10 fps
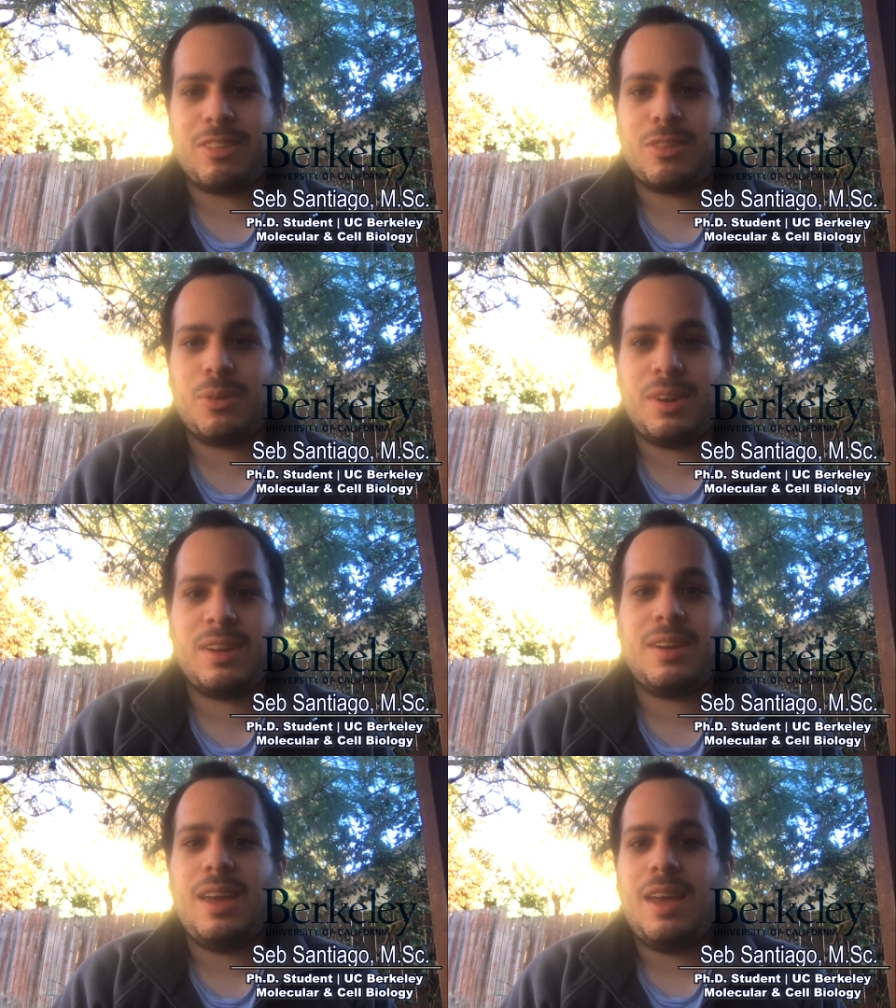
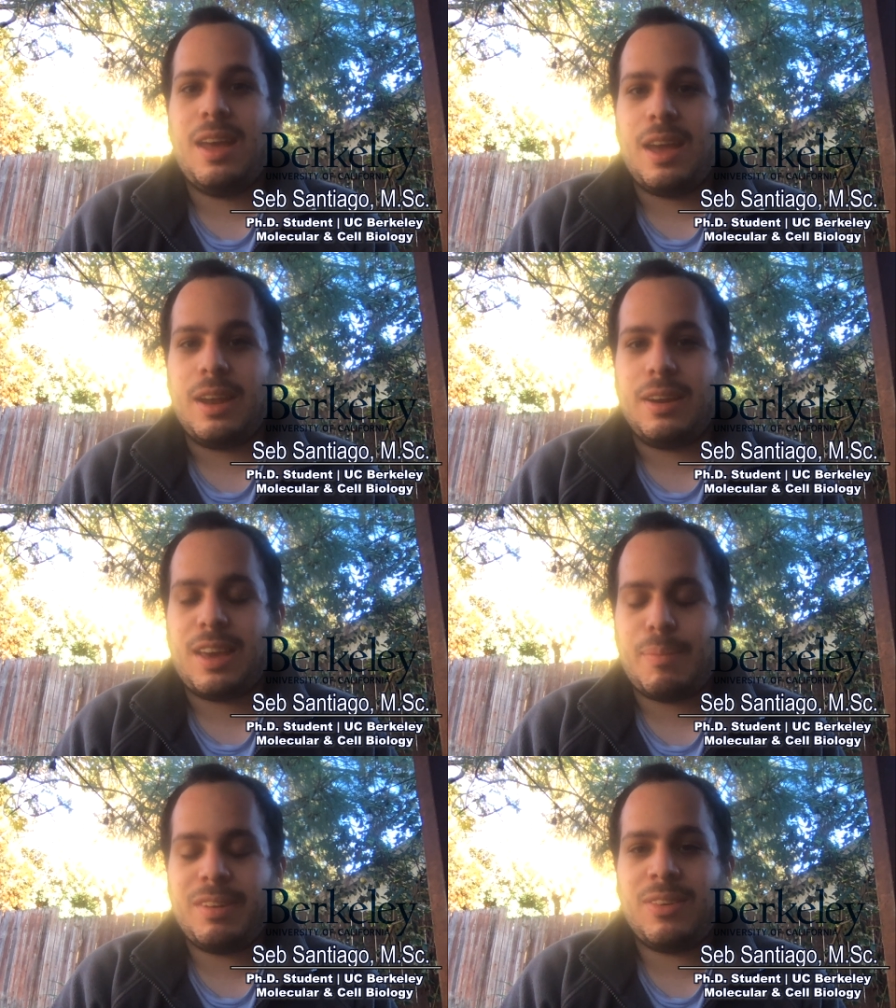student in
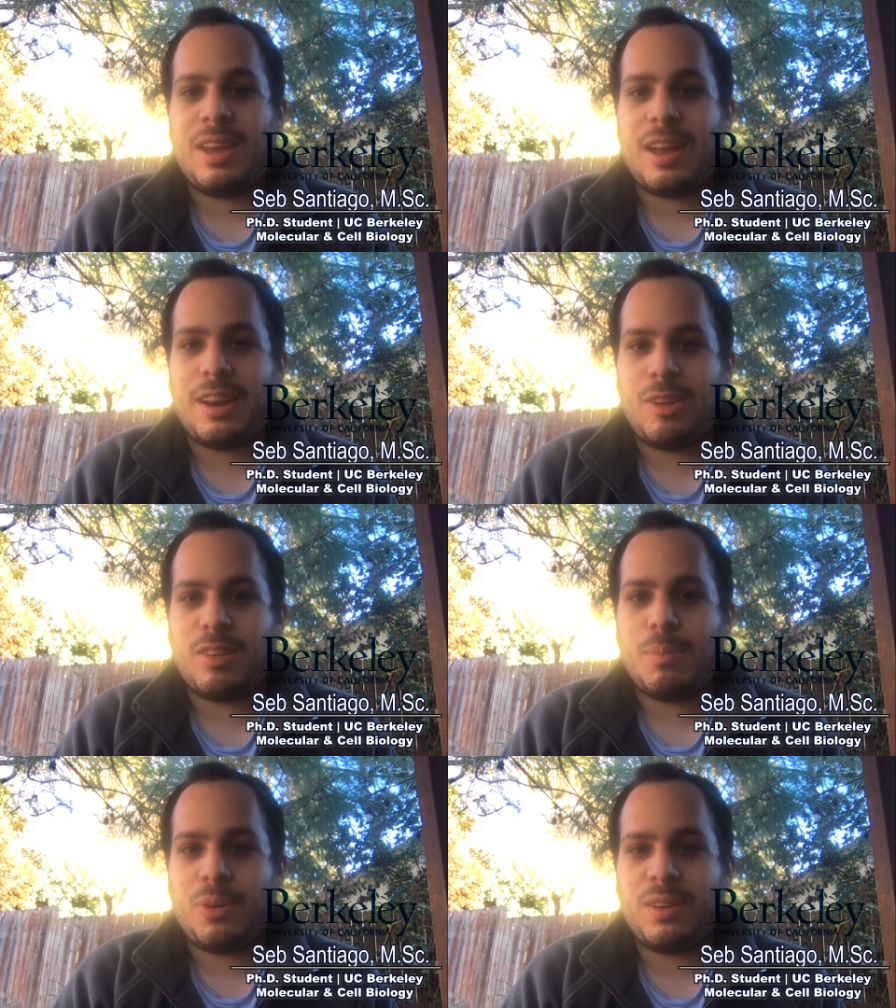chemistry at
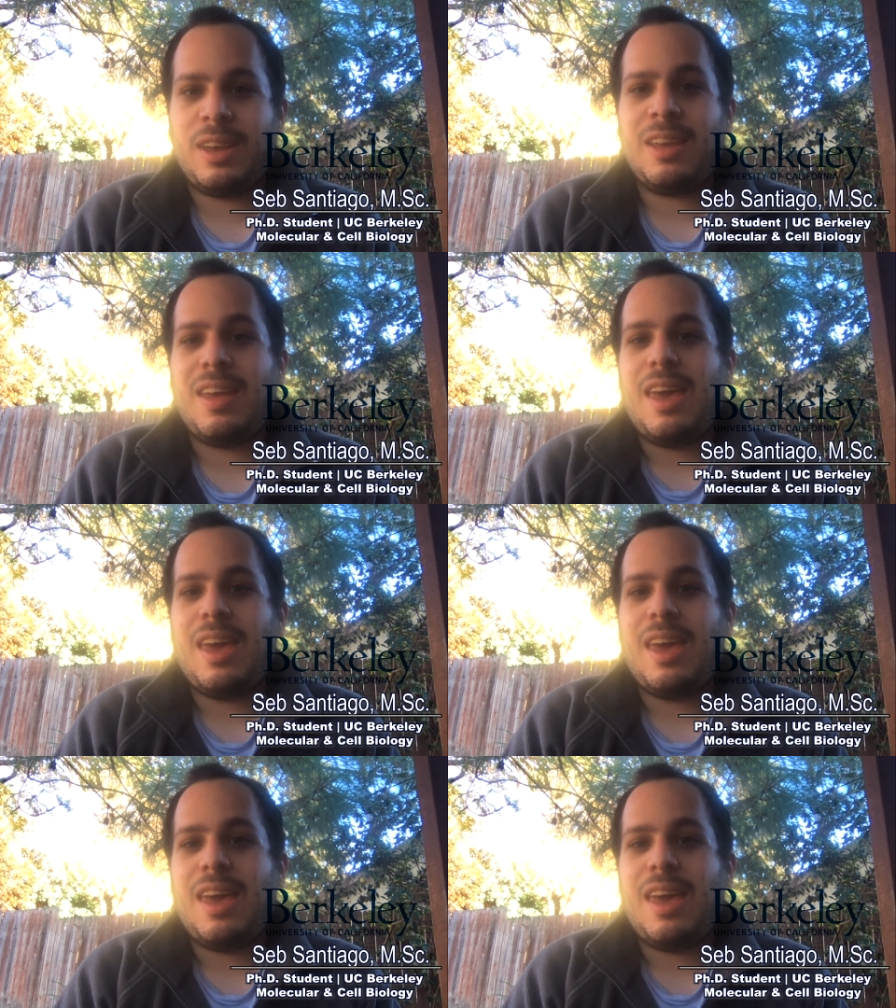UC Berkeley.